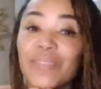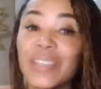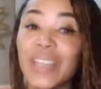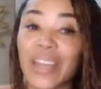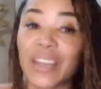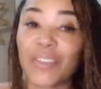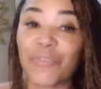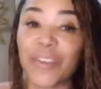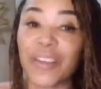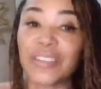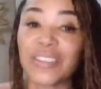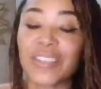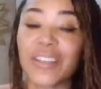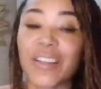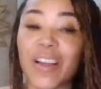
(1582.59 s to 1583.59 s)
getting
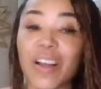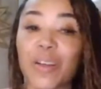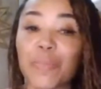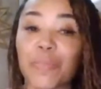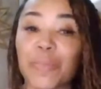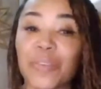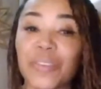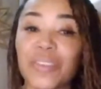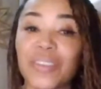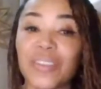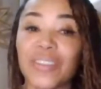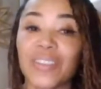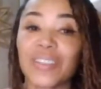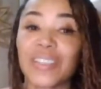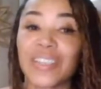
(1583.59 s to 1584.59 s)
fencing up,
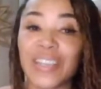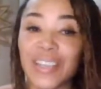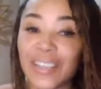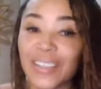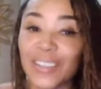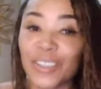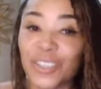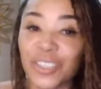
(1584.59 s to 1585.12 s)
getting a little